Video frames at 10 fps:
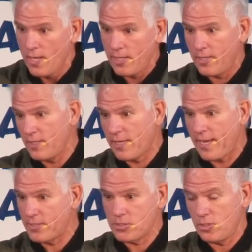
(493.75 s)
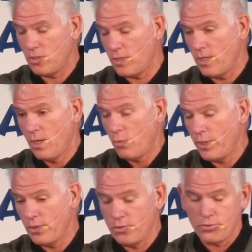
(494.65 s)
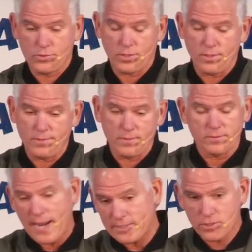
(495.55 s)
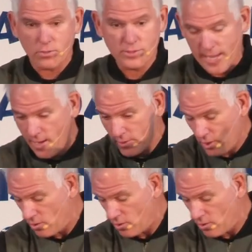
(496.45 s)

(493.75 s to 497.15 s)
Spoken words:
And in the case, you know, the lights go down,